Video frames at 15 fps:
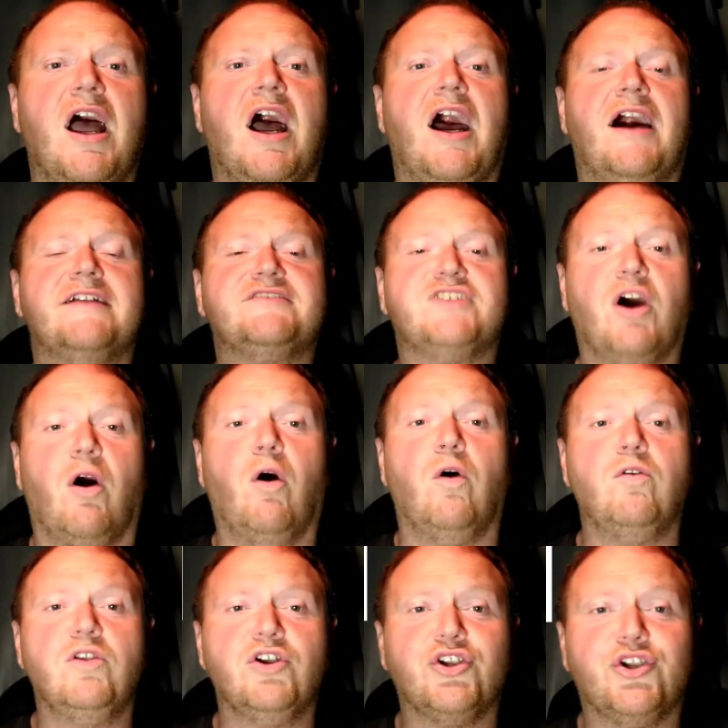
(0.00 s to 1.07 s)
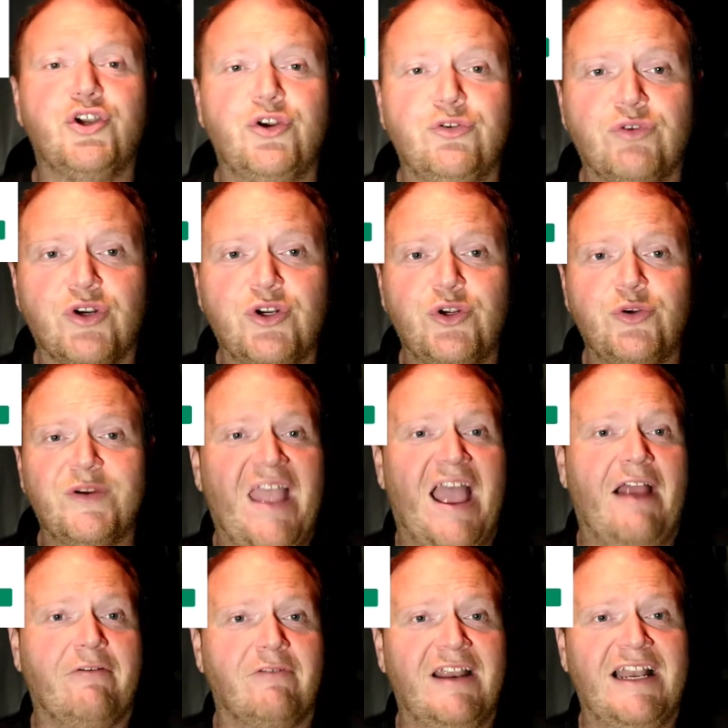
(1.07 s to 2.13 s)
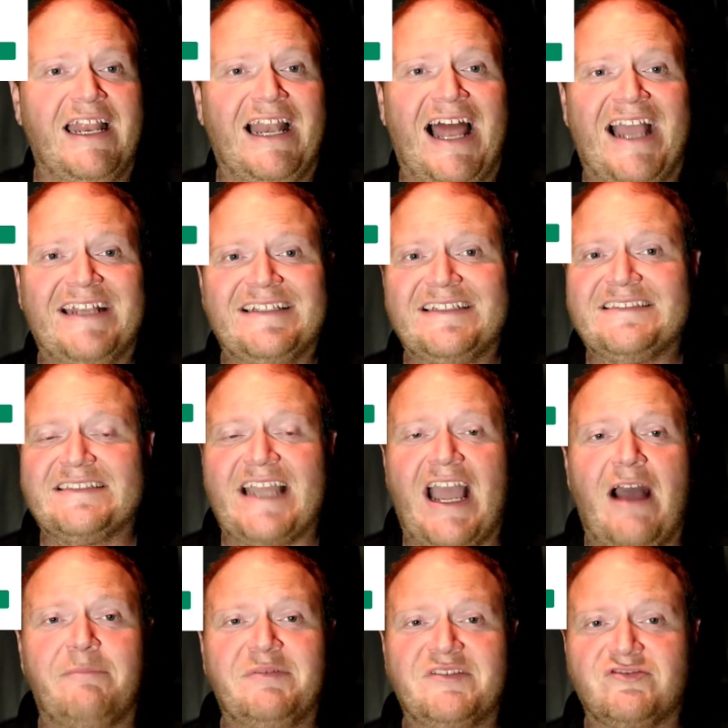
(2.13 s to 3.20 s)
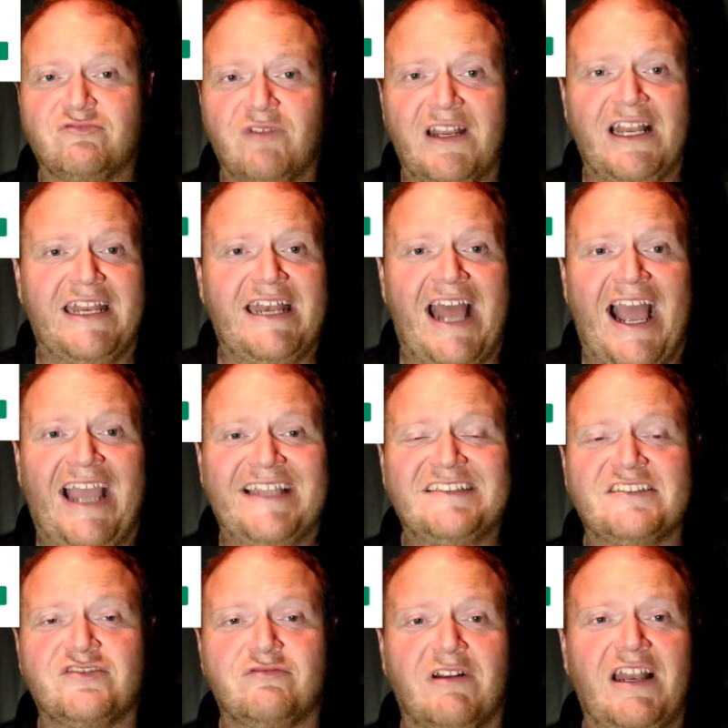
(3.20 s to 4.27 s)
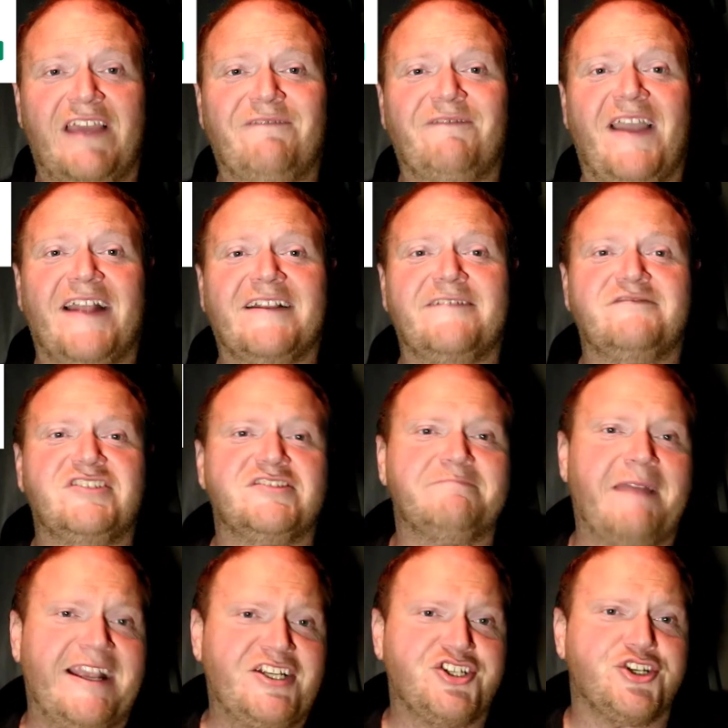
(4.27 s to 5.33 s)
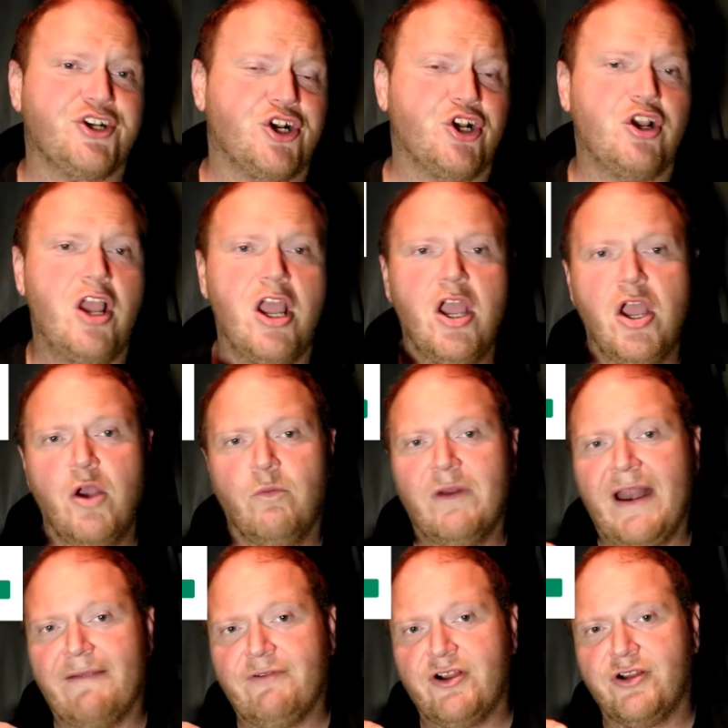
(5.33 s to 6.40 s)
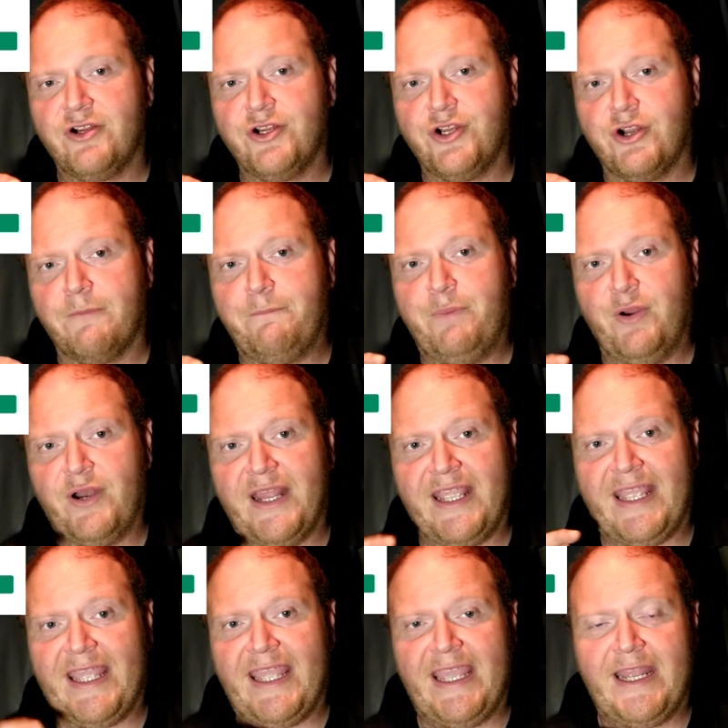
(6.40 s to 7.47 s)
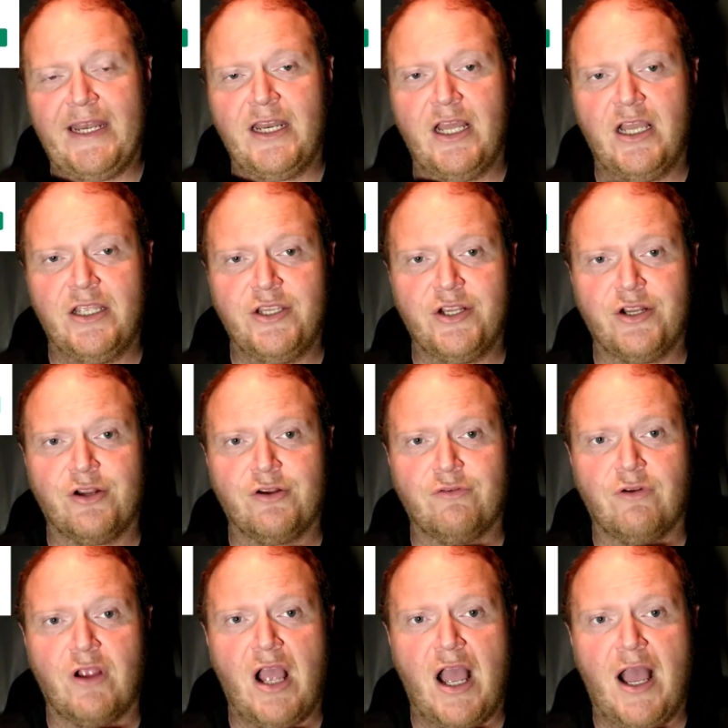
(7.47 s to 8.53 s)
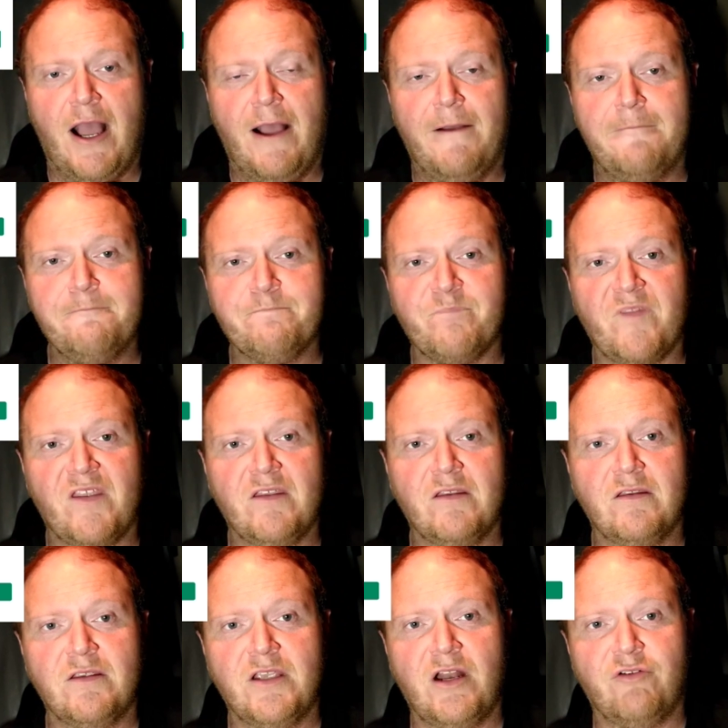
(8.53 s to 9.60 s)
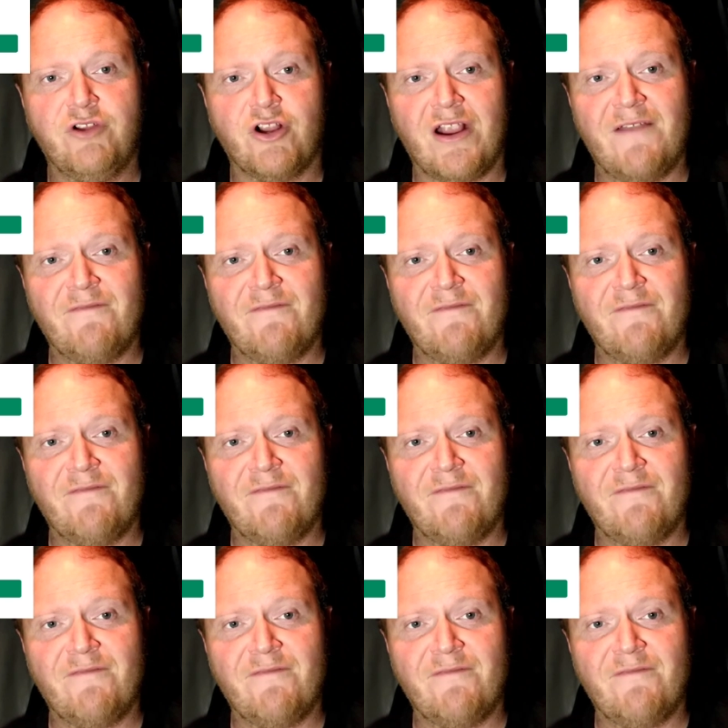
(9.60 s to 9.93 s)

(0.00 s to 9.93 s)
Uh, Toll Guru. I really like this app. It's really nice. It's really effective. Just make sure whenever you're putting in your, uh, you know, your